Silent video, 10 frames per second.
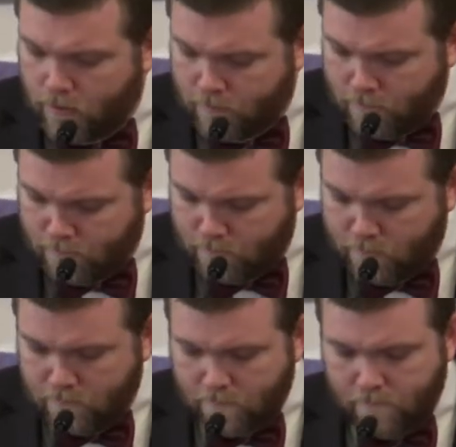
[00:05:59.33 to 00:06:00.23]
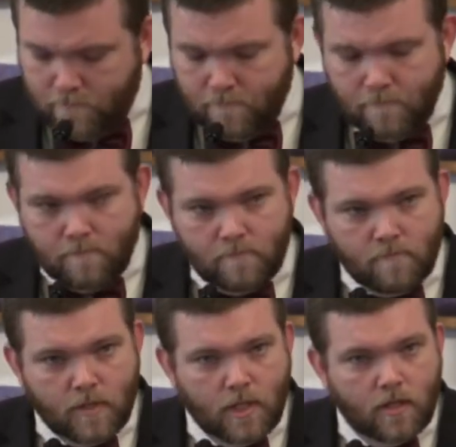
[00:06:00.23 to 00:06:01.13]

Nobody speaks.